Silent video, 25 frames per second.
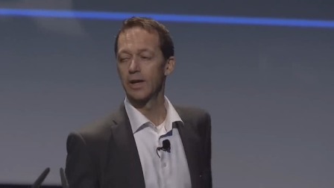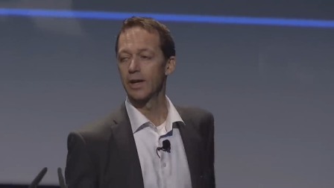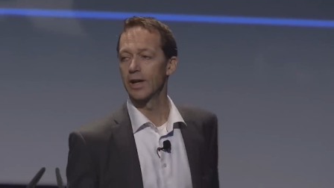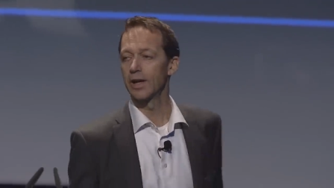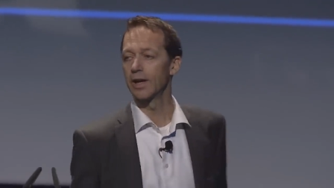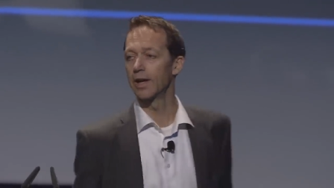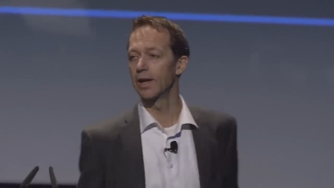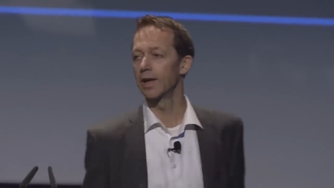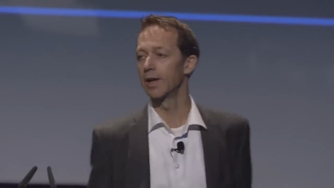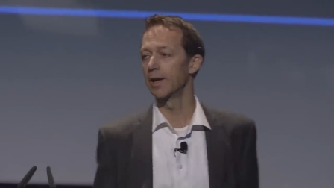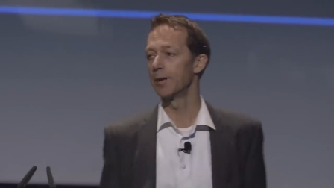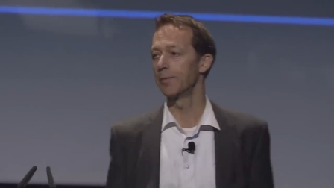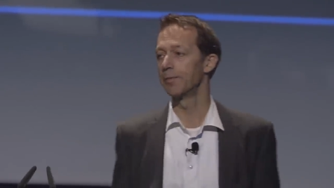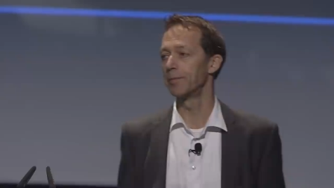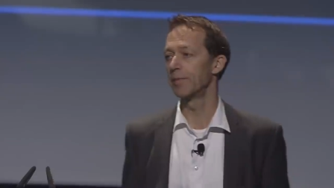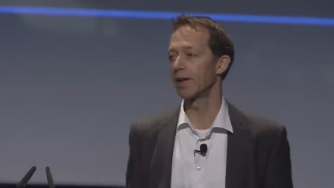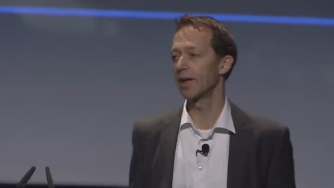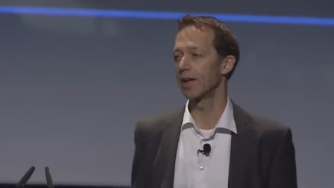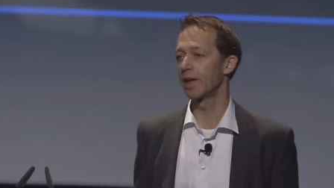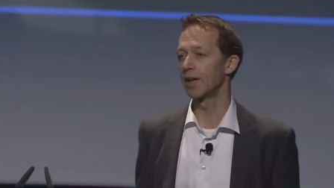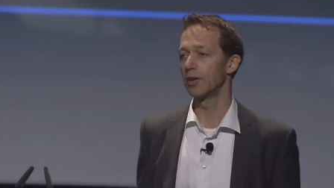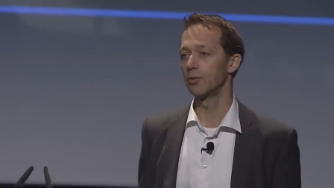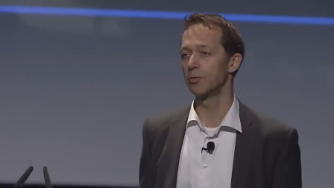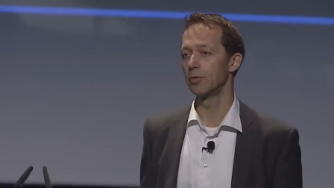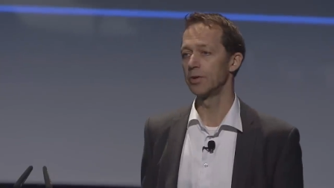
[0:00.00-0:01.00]

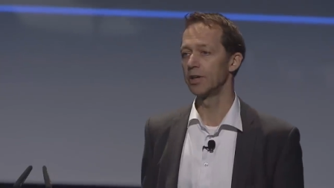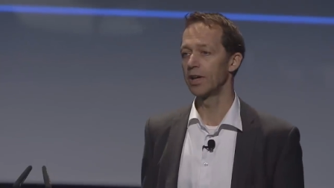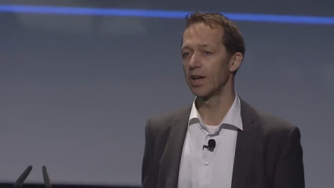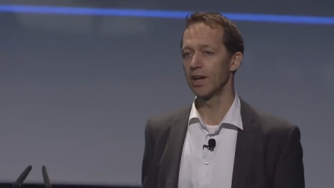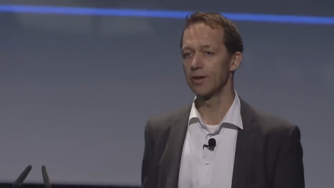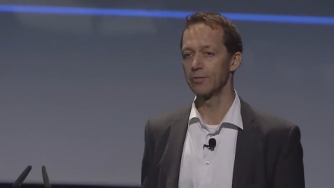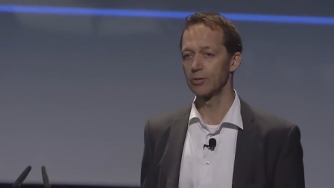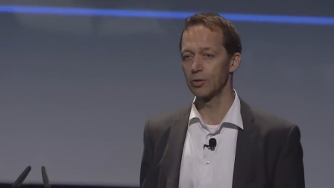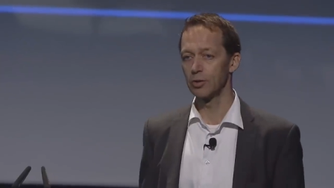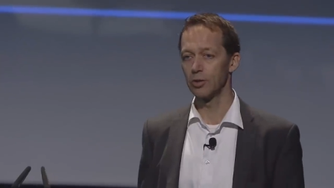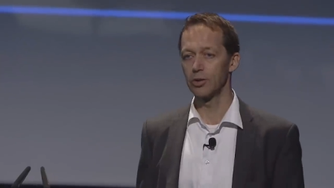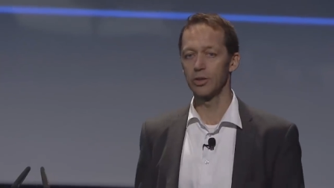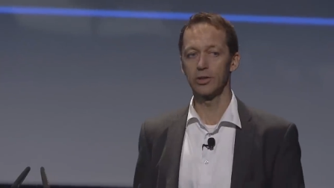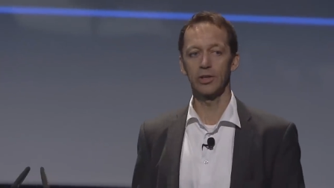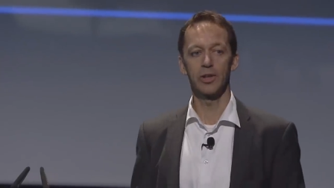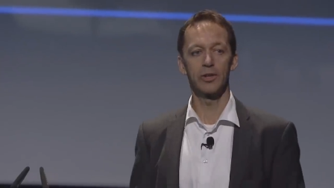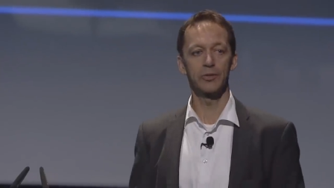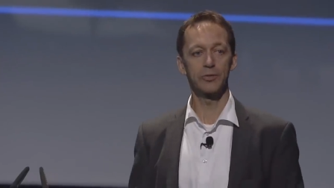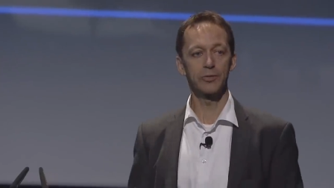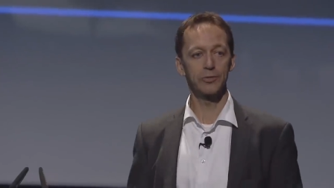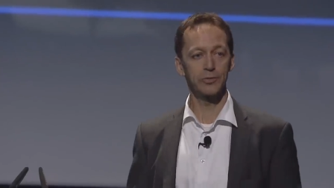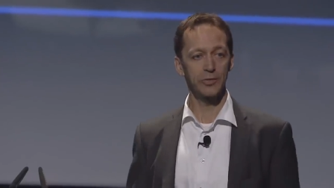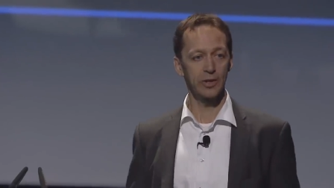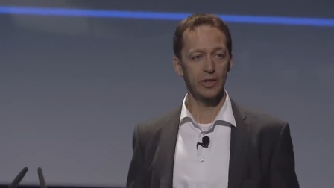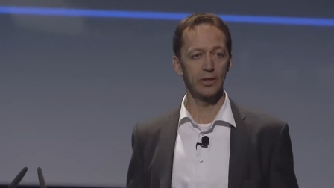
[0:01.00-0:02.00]
And we have got a
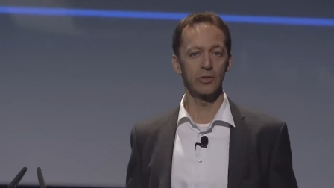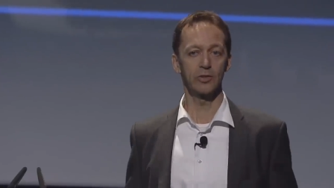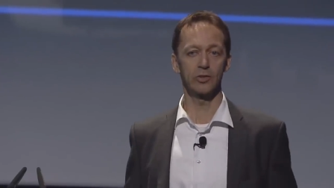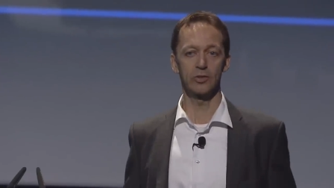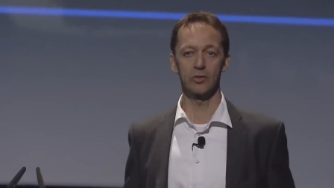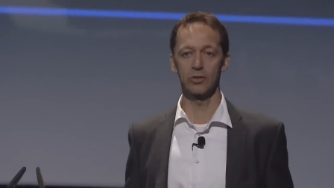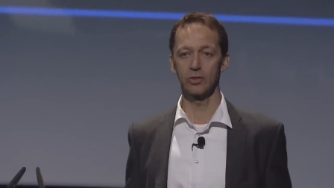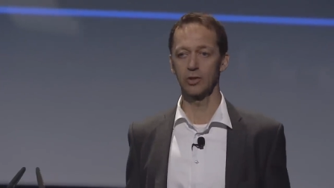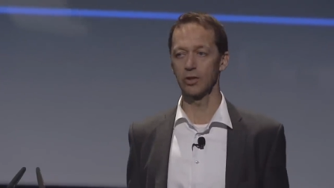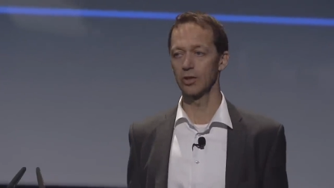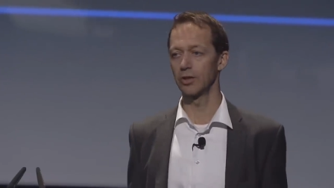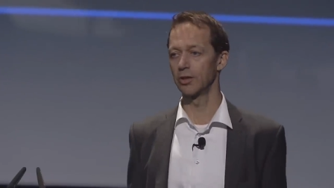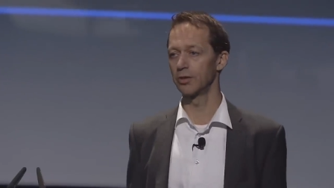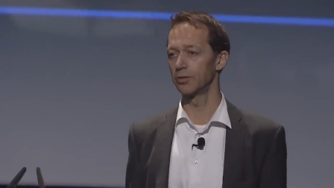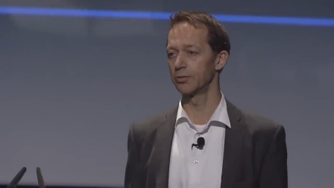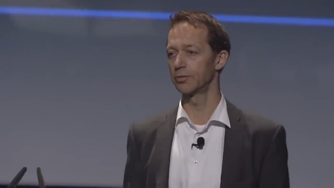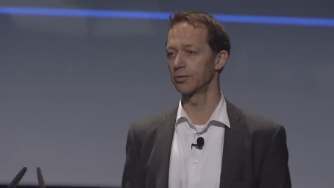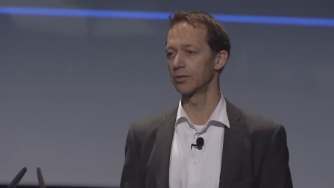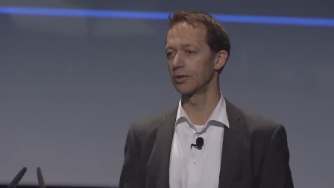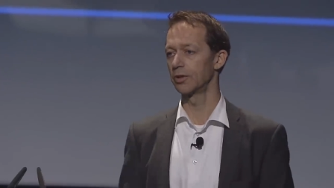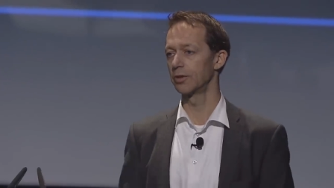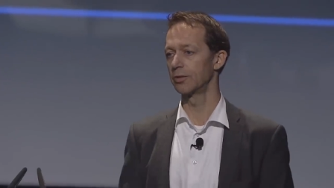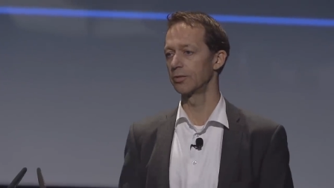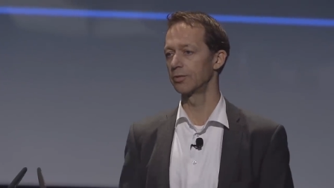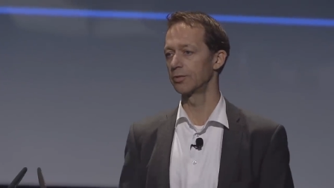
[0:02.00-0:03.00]
feast
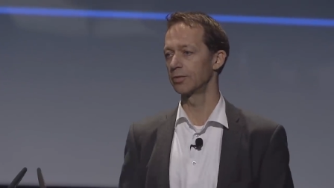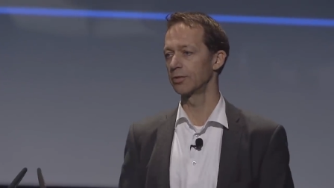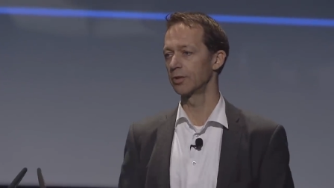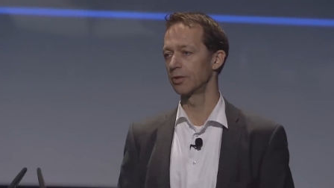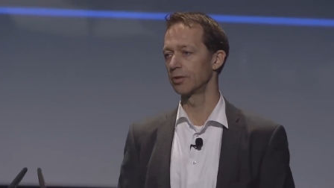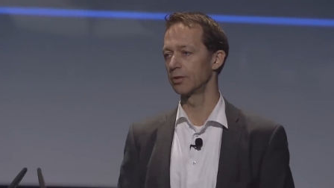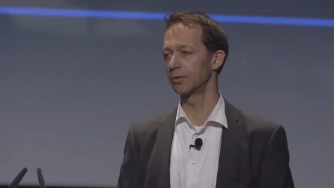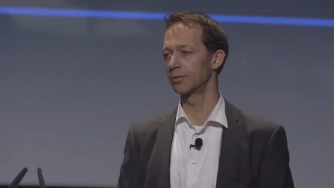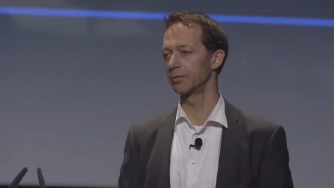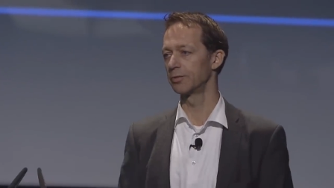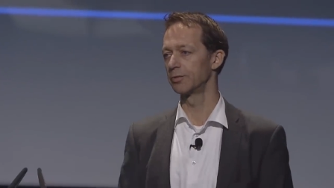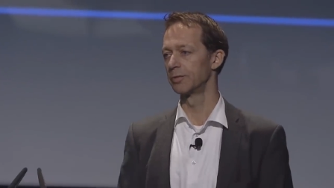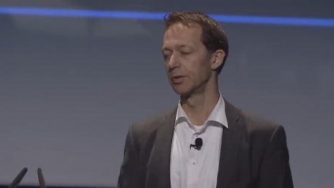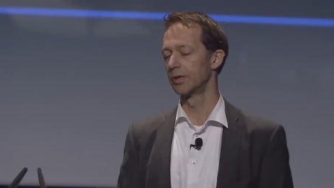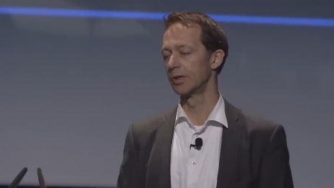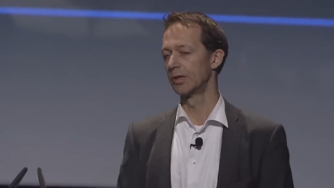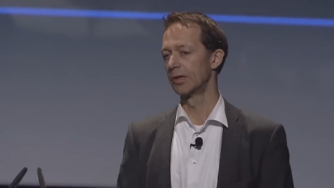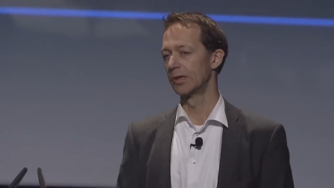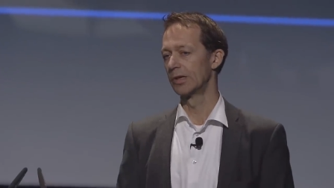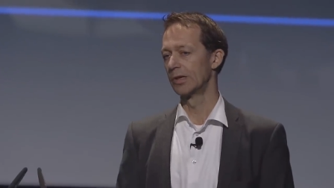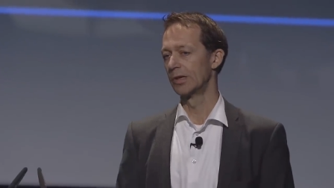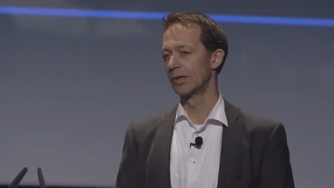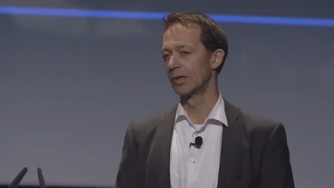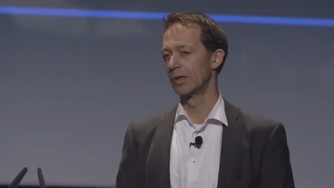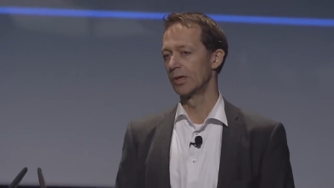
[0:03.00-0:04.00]

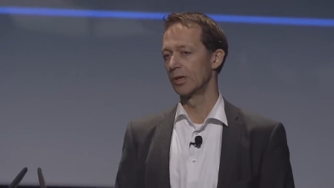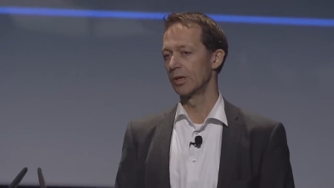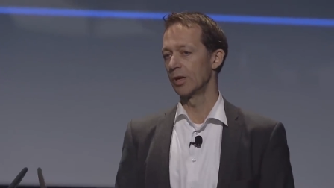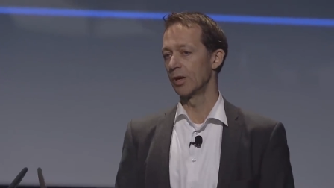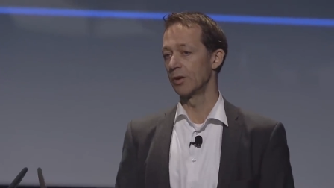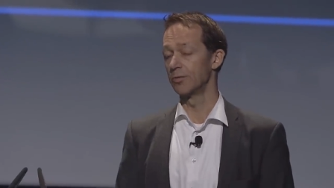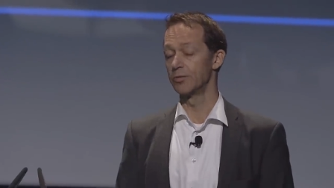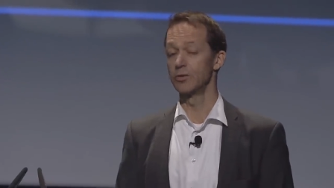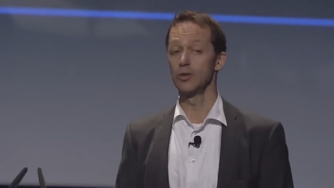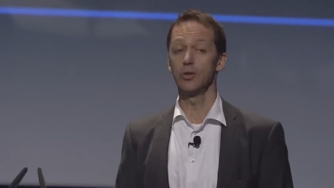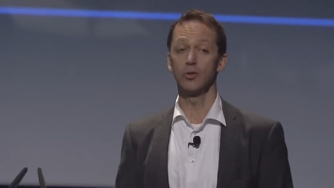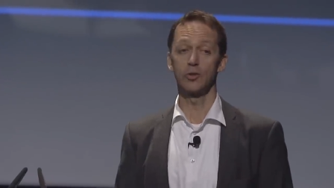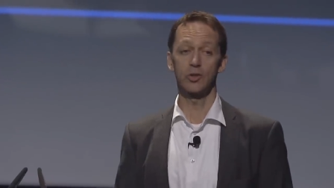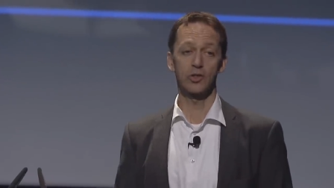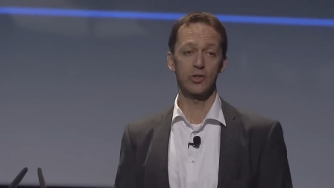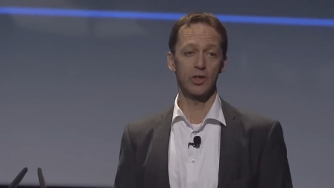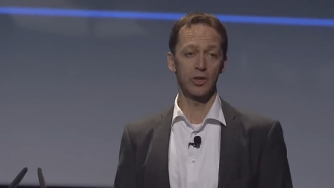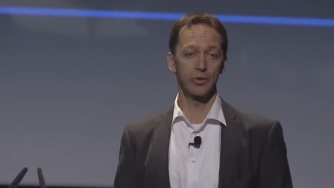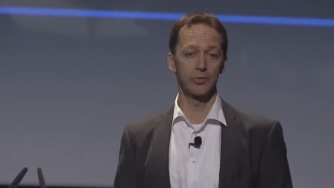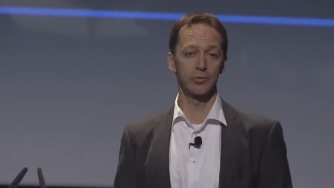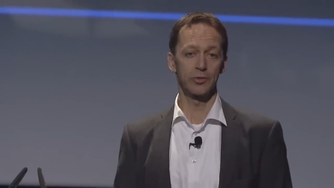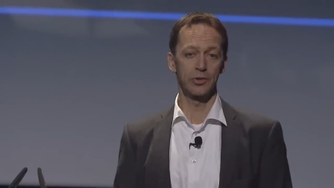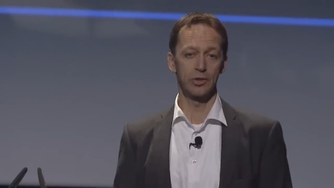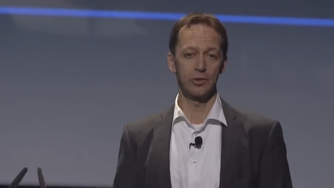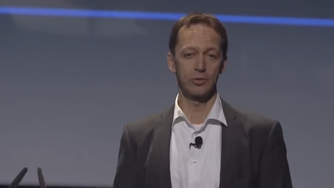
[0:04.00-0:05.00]
of new
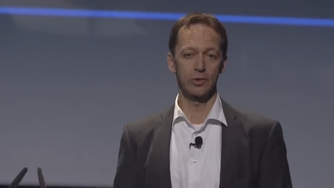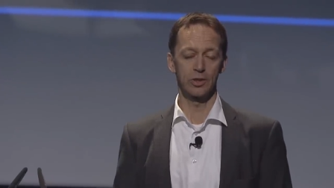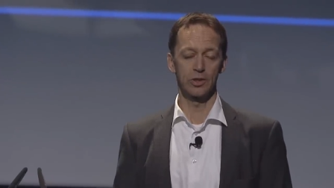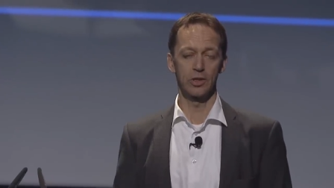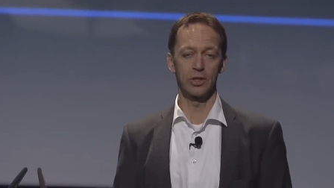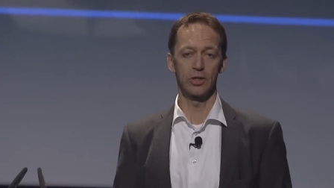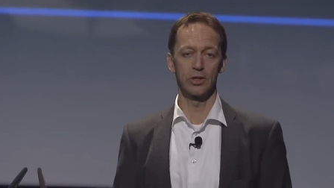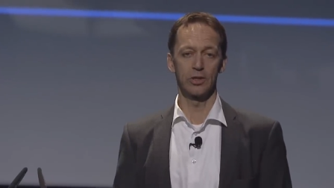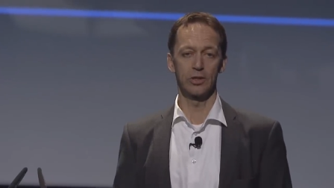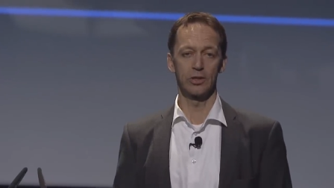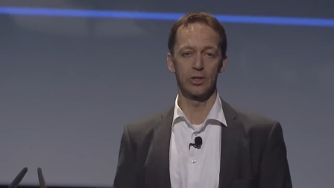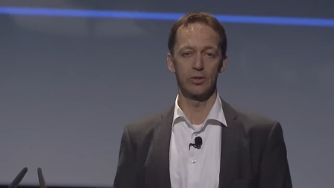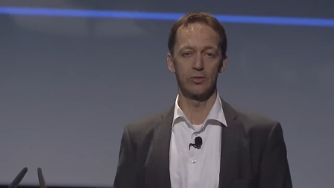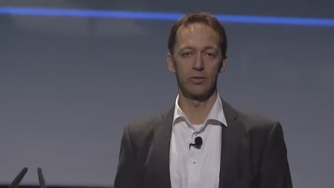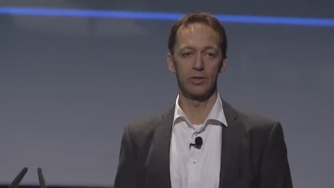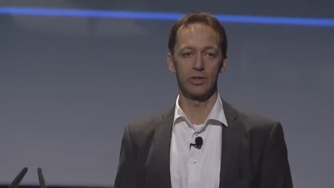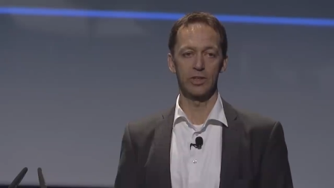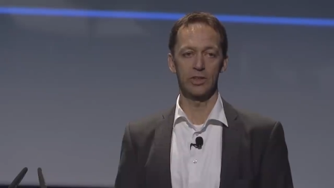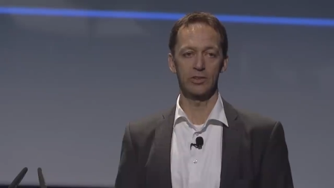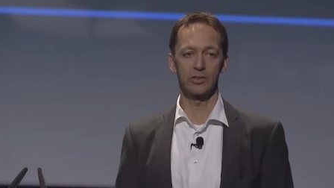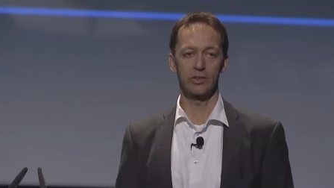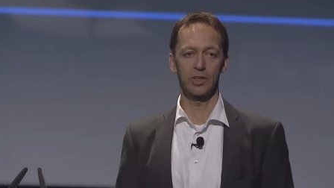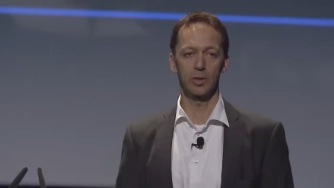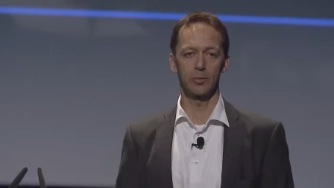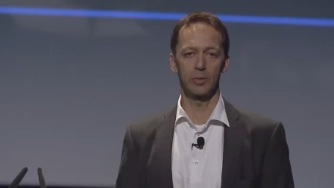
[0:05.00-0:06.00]
stuff for you to learn over the
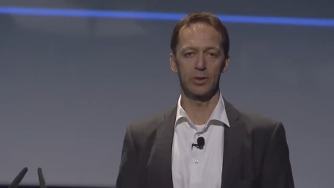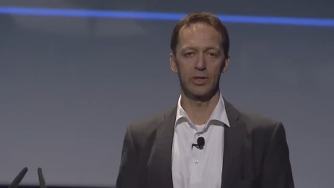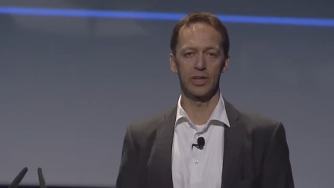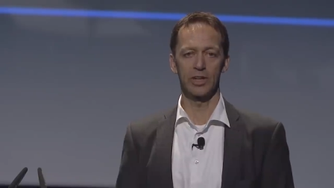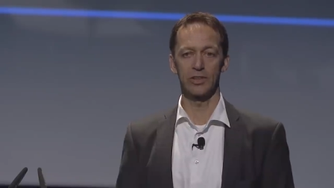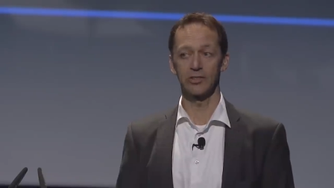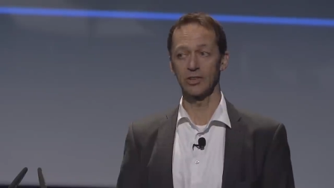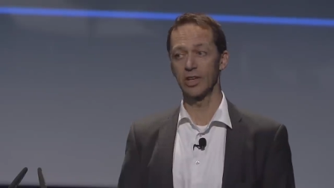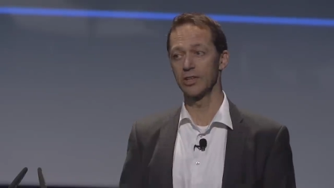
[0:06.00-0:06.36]
next couple of days.